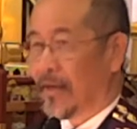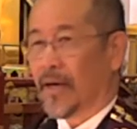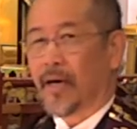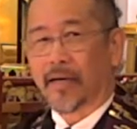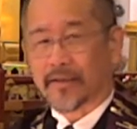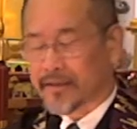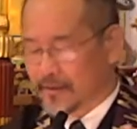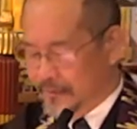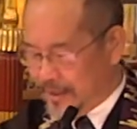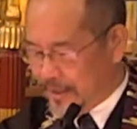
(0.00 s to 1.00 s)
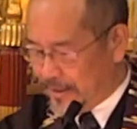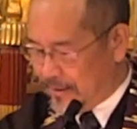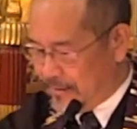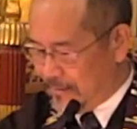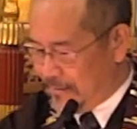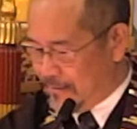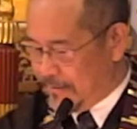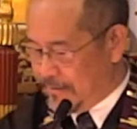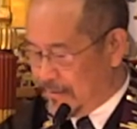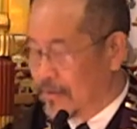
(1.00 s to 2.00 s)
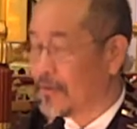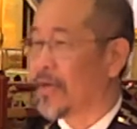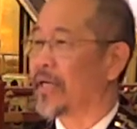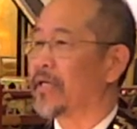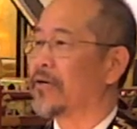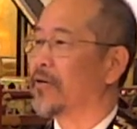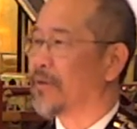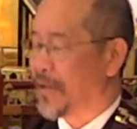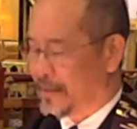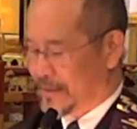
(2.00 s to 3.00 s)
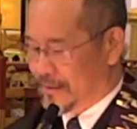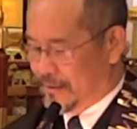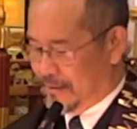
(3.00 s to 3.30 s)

on a screen, or on a court,